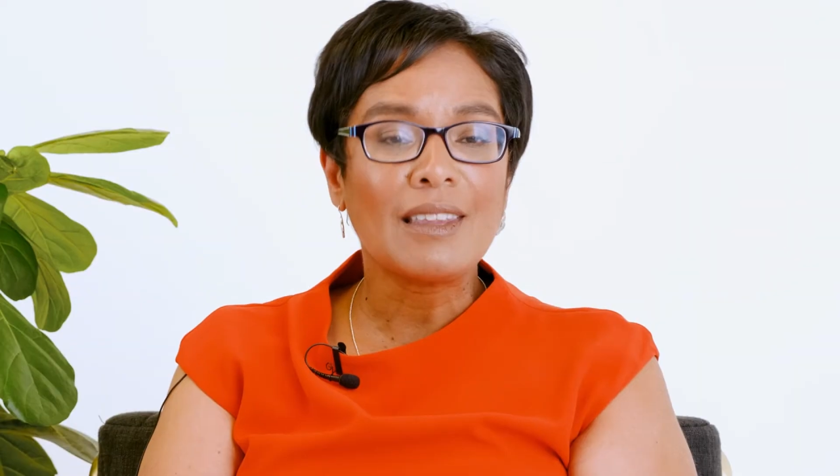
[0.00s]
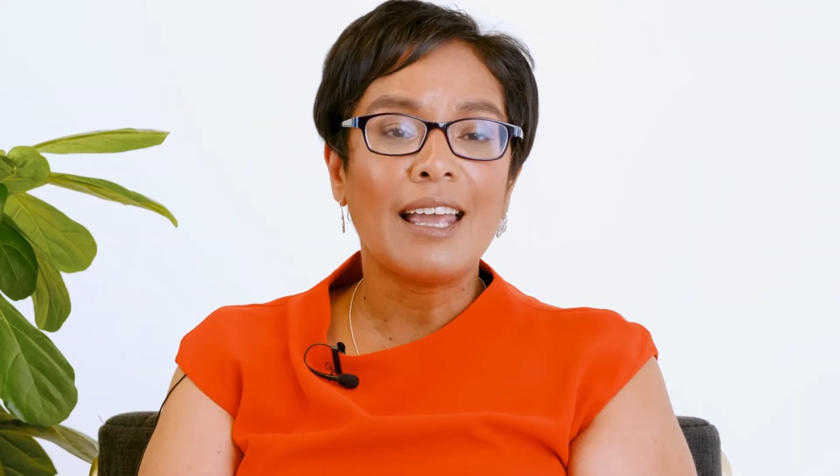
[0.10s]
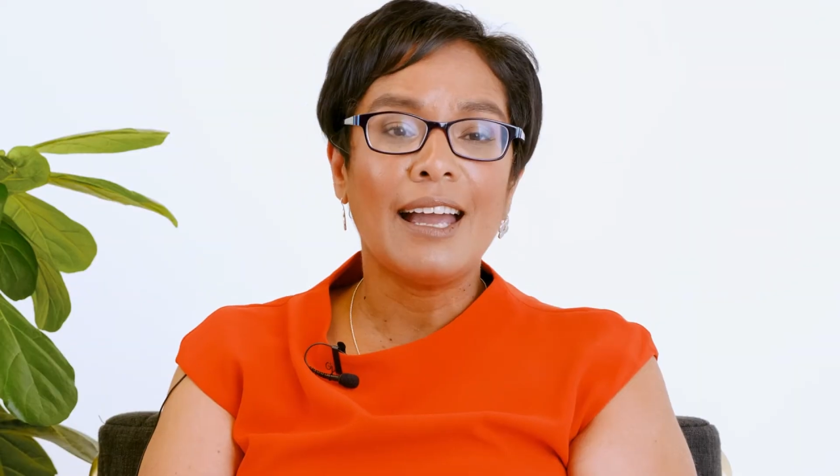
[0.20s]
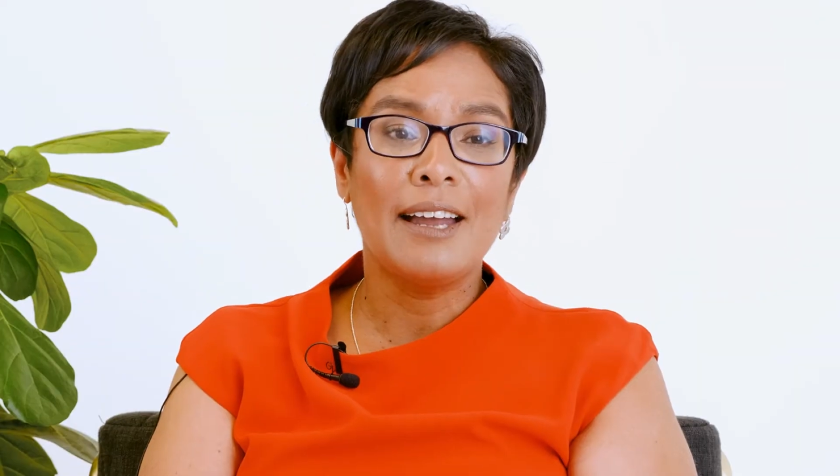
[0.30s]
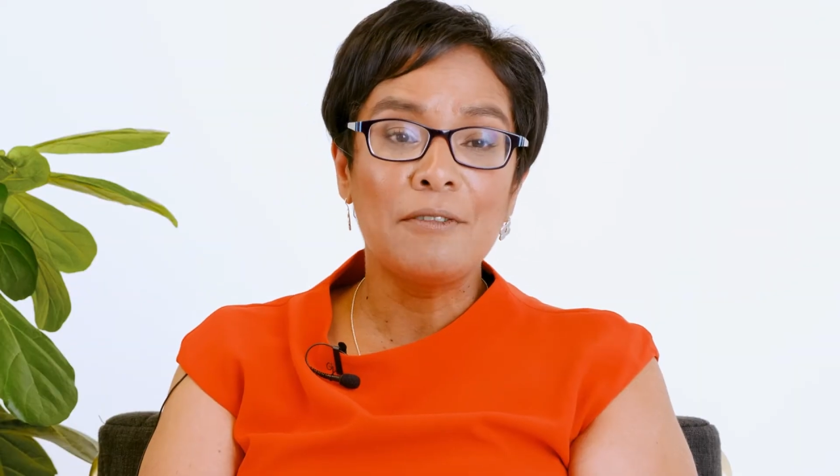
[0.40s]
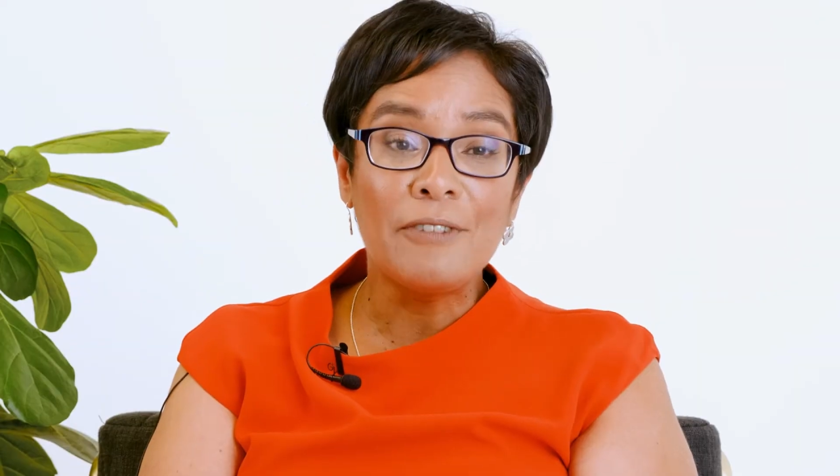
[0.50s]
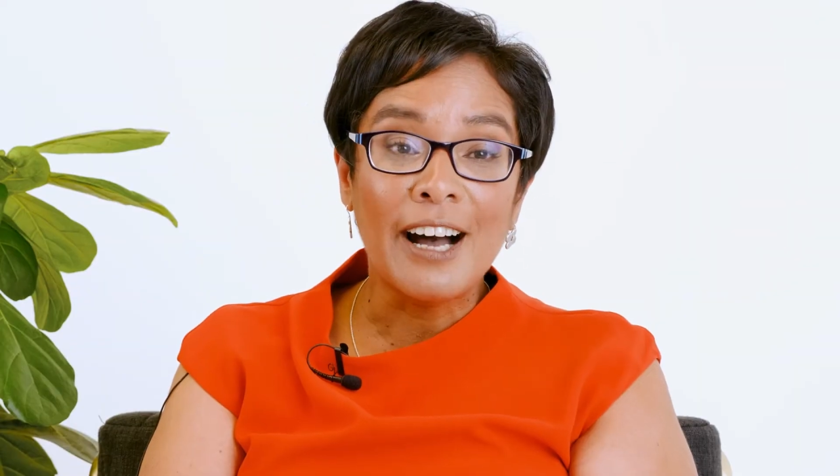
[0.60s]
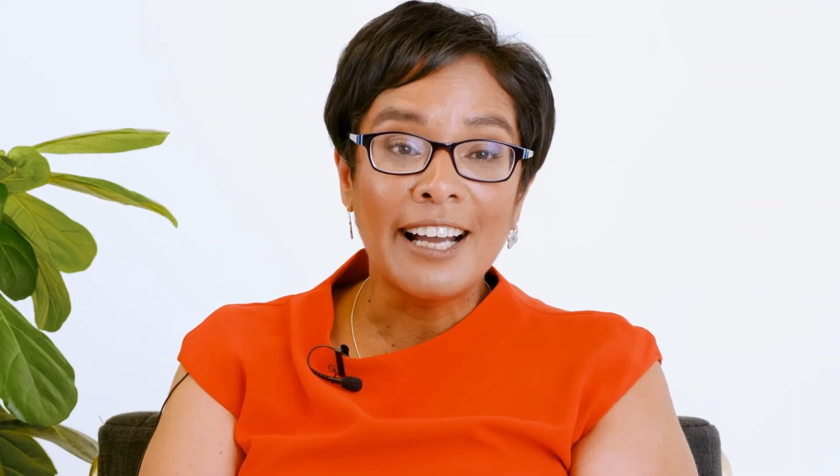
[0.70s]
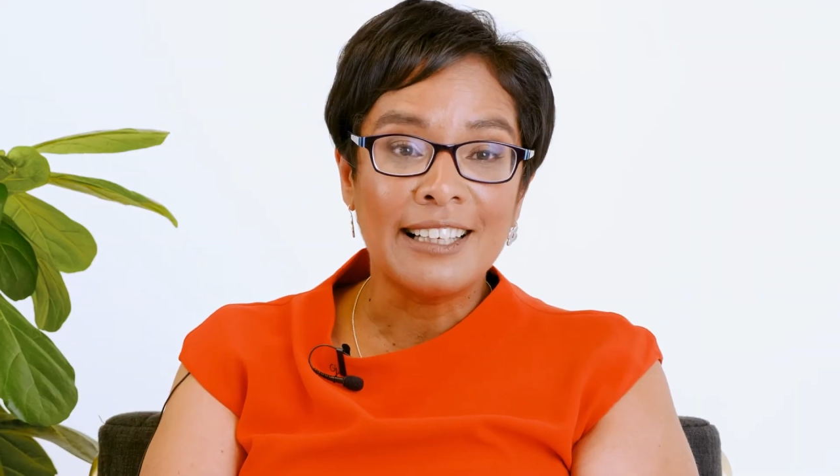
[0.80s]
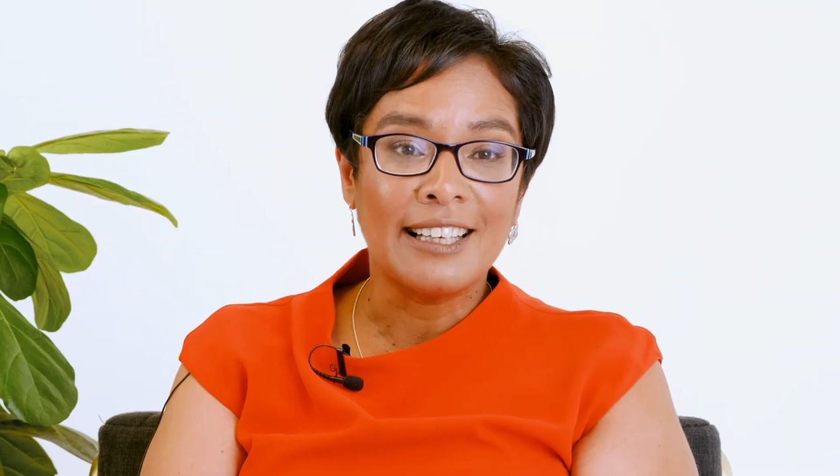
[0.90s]
And
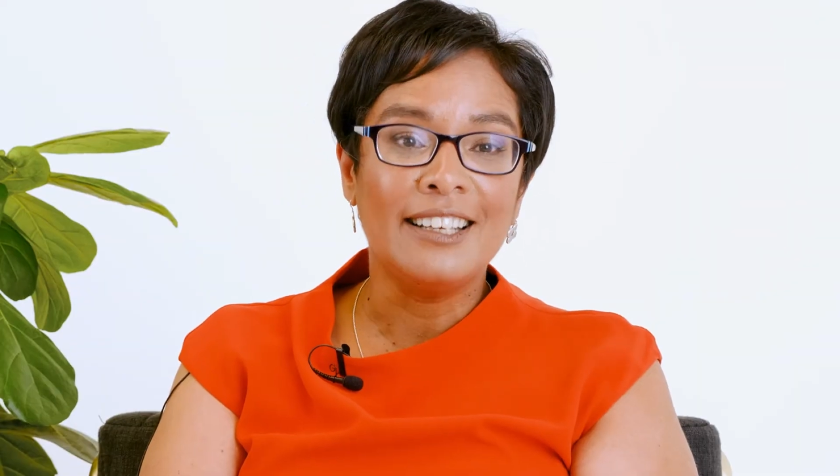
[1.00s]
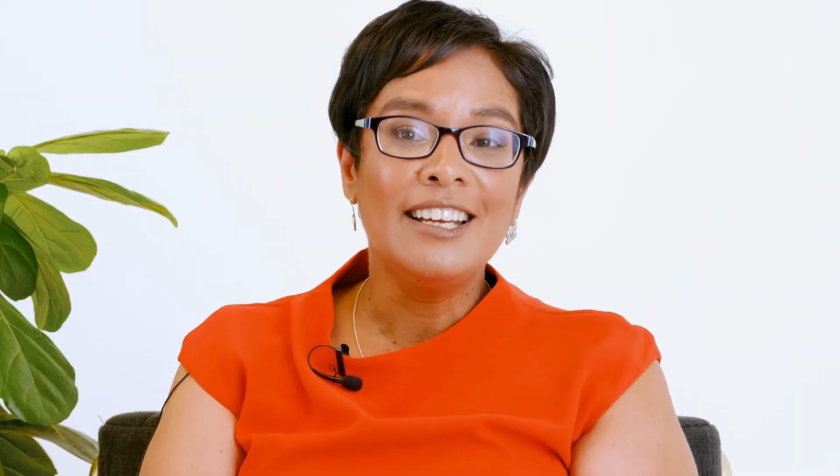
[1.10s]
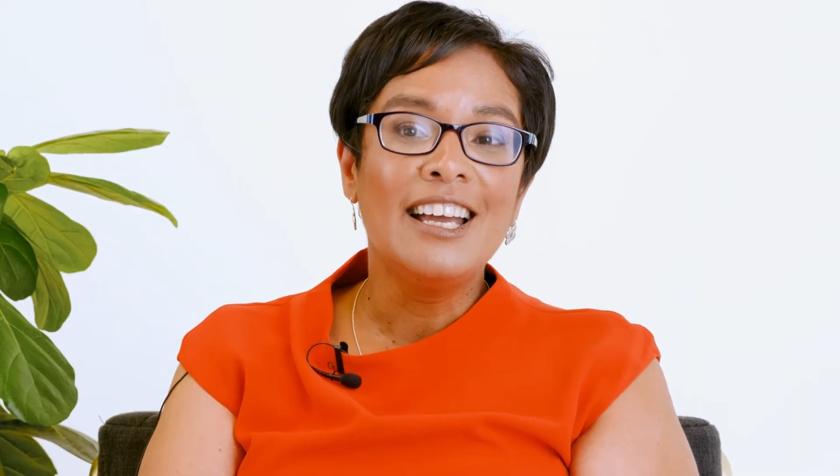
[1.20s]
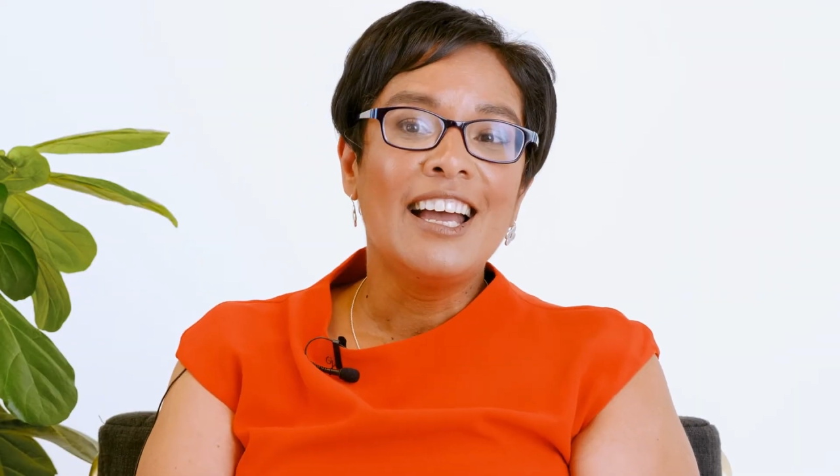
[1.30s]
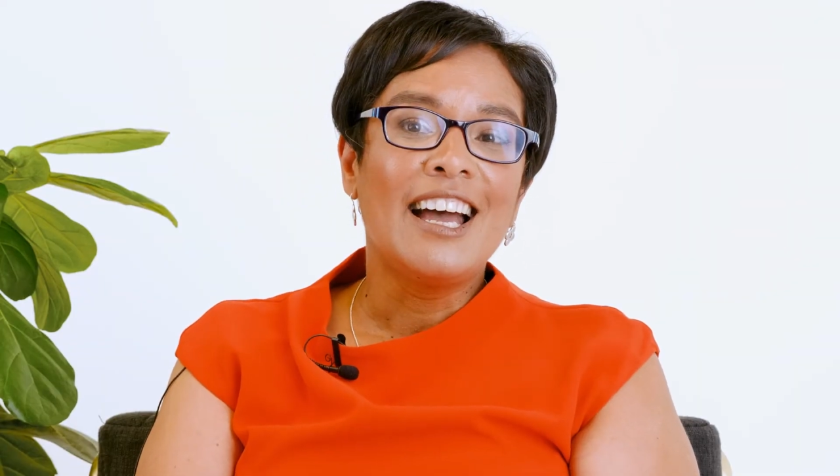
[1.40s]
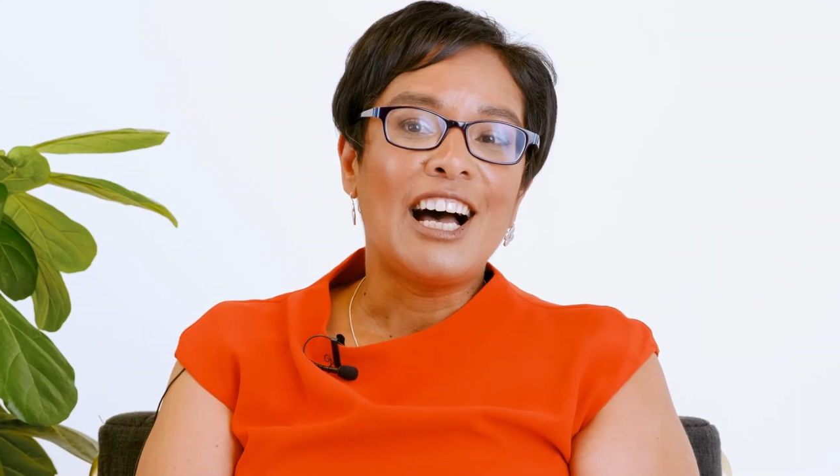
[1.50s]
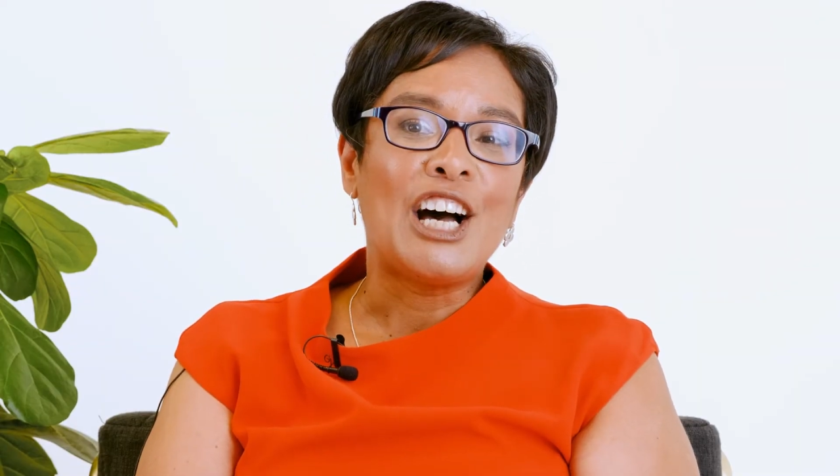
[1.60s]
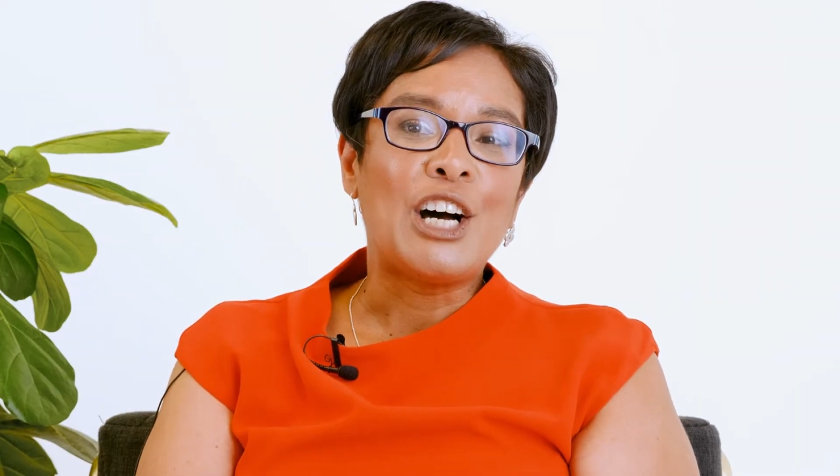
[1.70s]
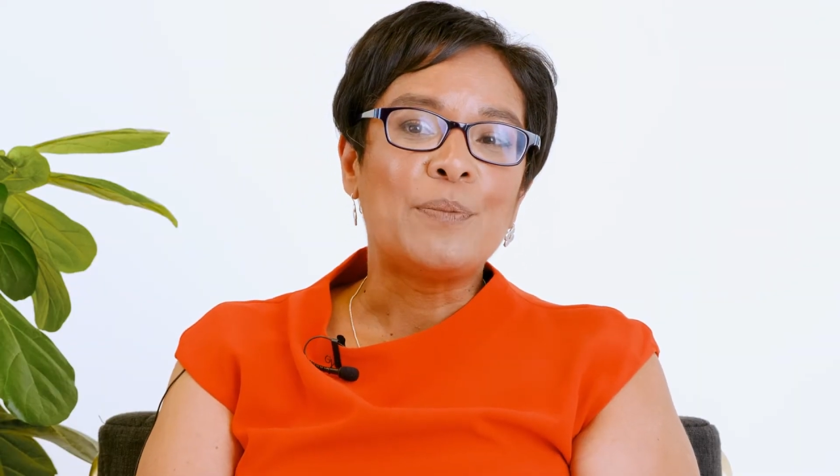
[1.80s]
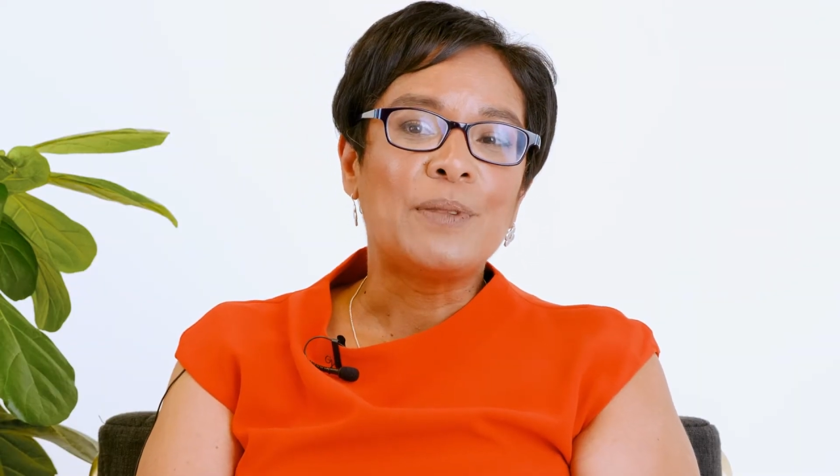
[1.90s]
finally,
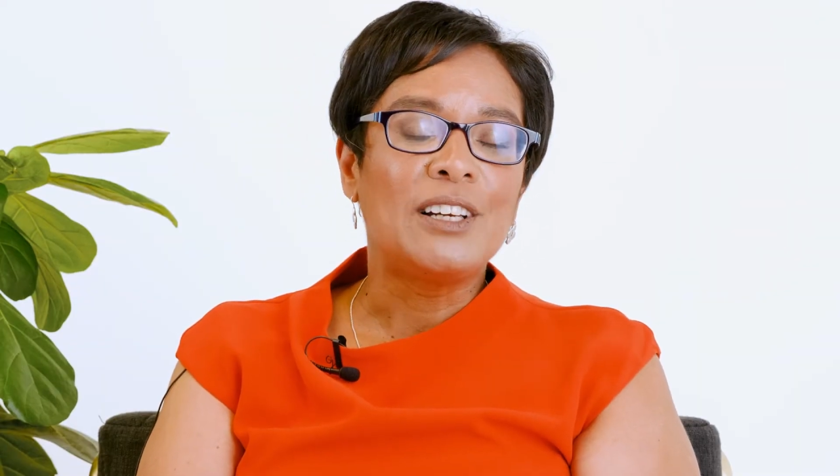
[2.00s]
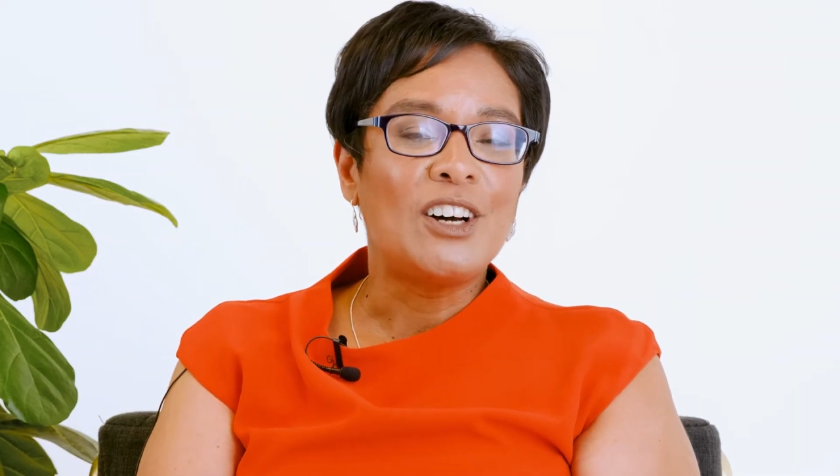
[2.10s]
the